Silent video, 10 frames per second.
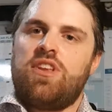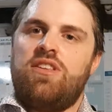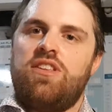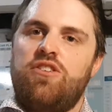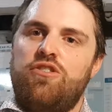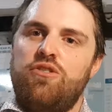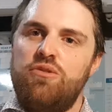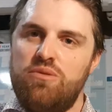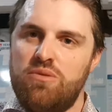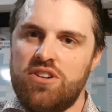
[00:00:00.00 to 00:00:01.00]
They don't know
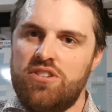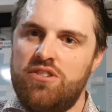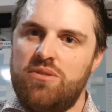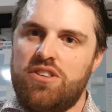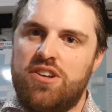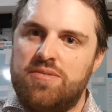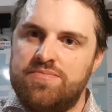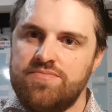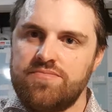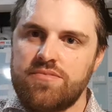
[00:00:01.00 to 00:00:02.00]
what to do with it.
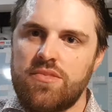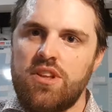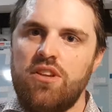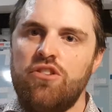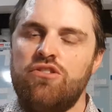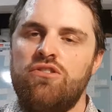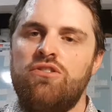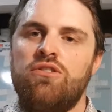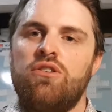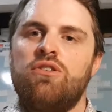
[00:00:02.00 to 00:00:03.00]

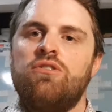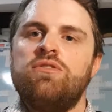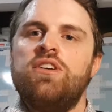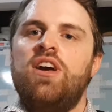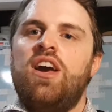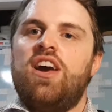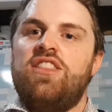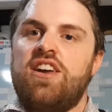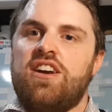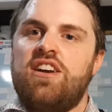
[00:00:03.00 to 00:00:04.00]
So
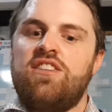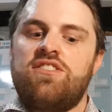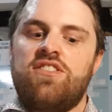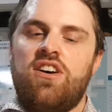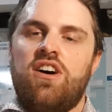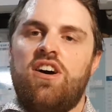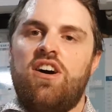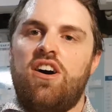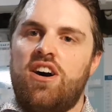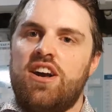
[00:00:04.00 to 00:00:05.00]
in that case,
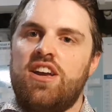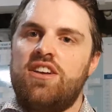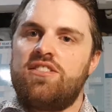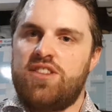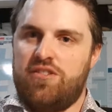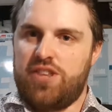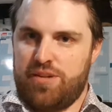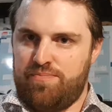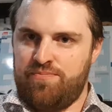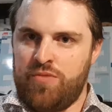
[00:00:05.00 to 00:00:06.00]
I tell them.